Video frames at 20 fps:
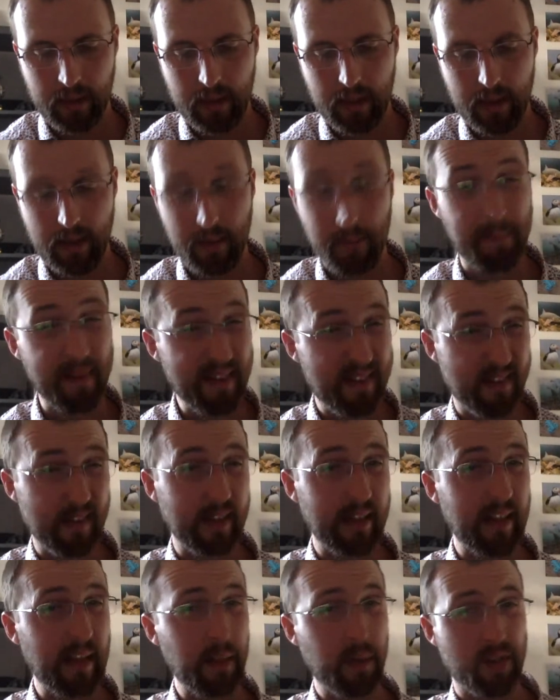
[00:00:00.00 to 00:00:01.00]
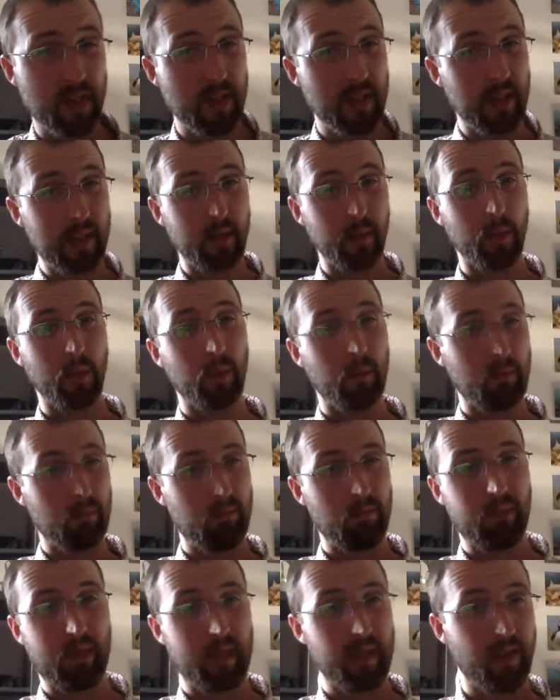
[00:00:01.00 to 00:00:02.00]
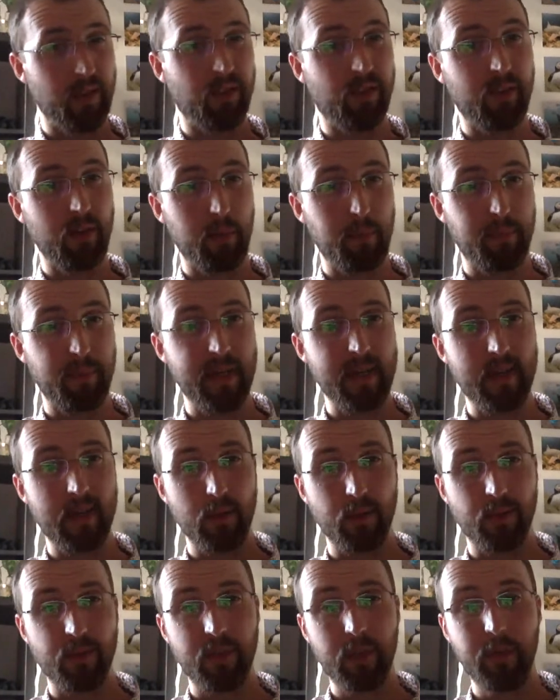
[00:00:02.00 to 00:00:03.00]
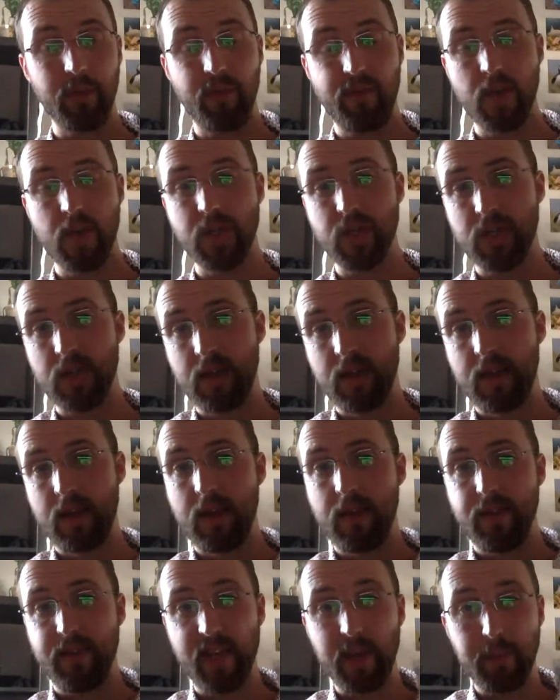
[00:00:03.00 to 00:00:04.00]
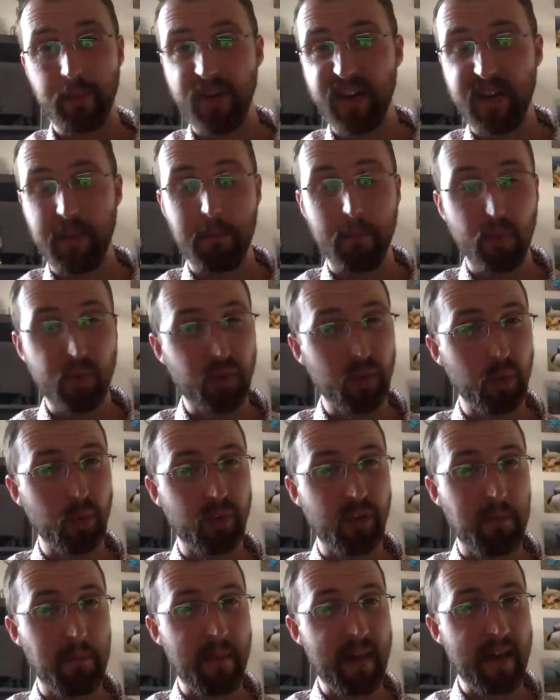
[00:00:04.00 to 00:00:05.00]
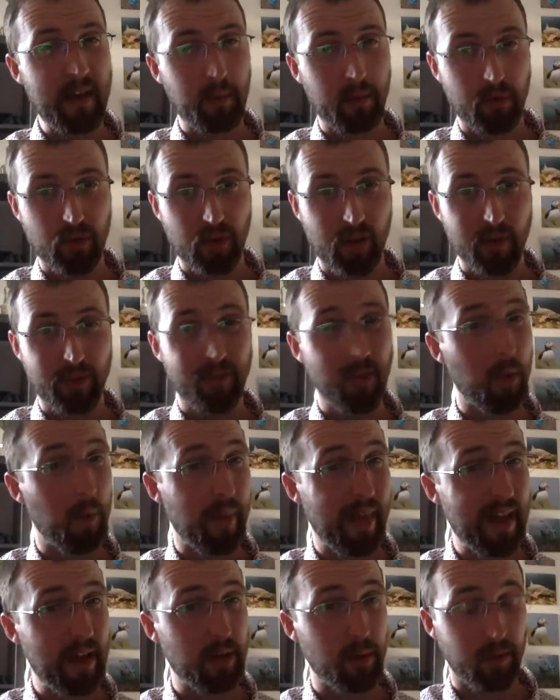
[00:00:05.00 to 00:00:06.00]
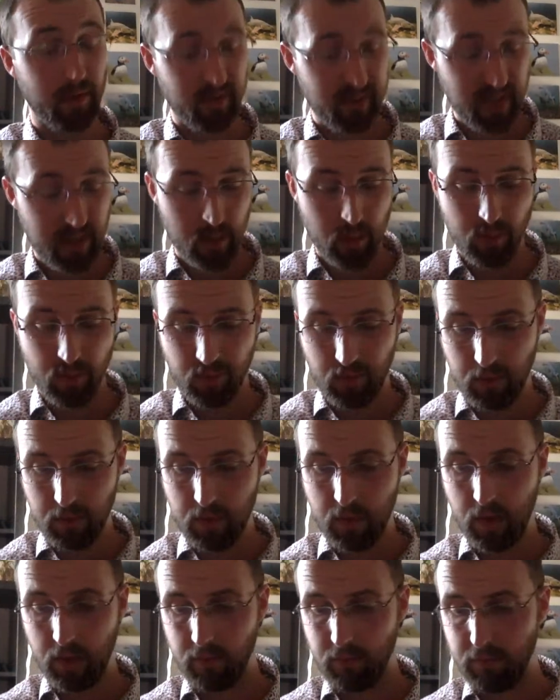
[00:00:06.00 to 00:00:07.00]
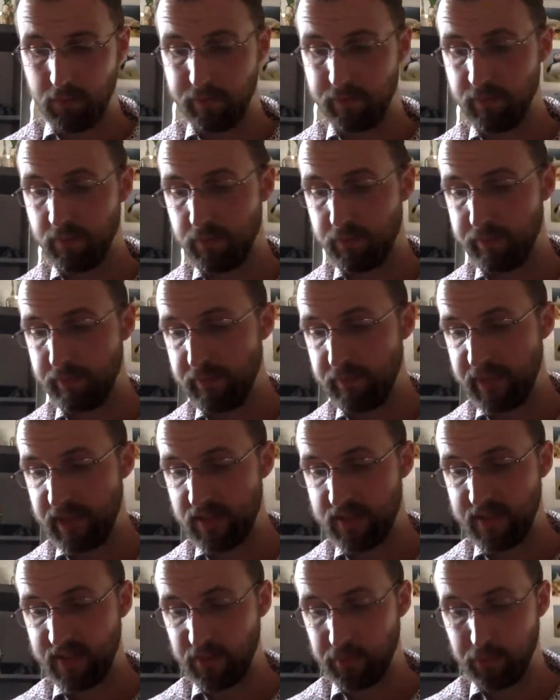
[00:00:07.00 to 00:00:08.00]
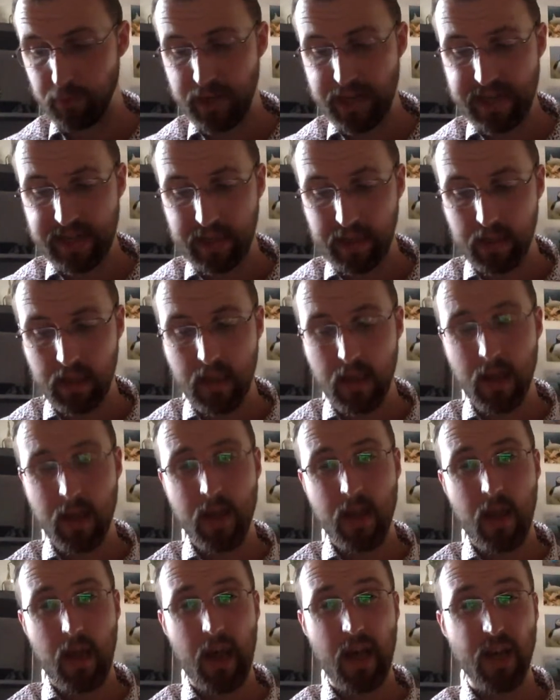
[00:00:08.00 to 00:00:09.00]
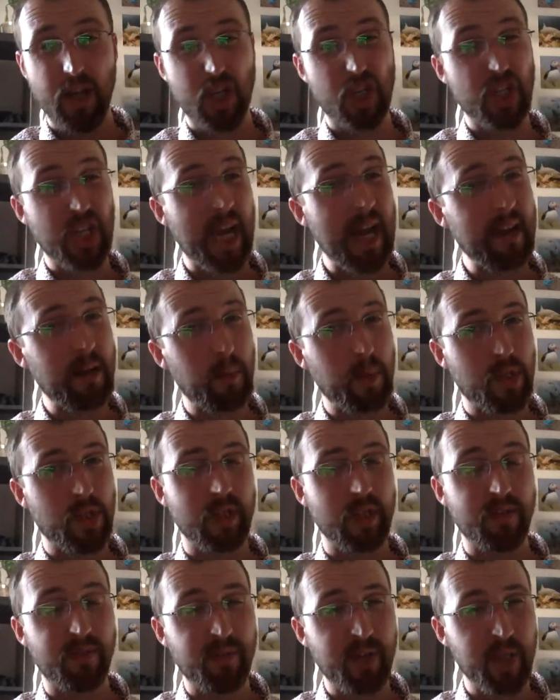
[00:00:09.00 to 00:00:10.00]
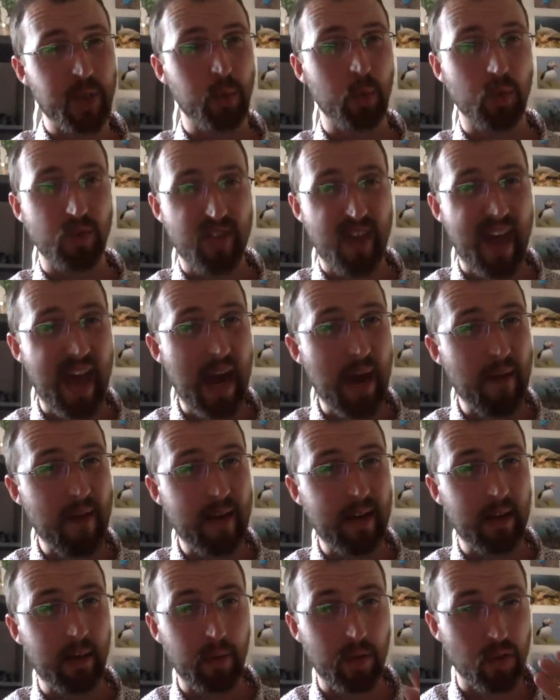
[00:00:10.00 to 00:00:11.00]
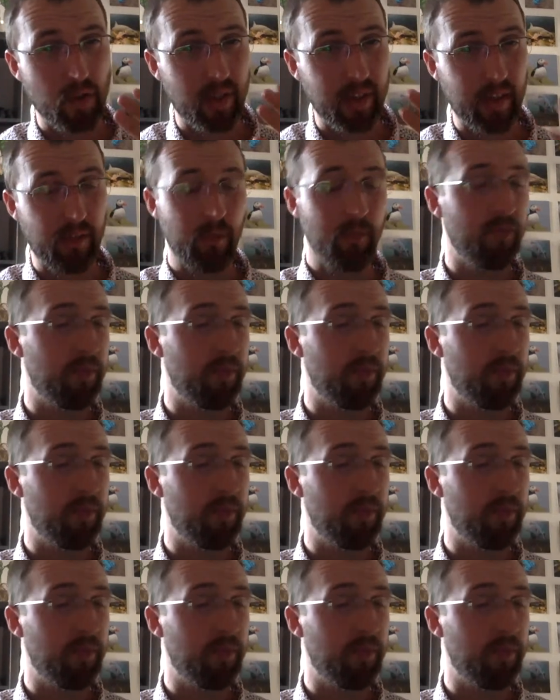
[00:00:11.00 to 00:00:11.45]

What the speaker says: Bitterling, which are the little kind of cyprinid little silverfish, they breed in mussels in May. I want to try and film that, do a sequence on bitterlings breeding. Shad, which are the freshwater herring. I want to try and get some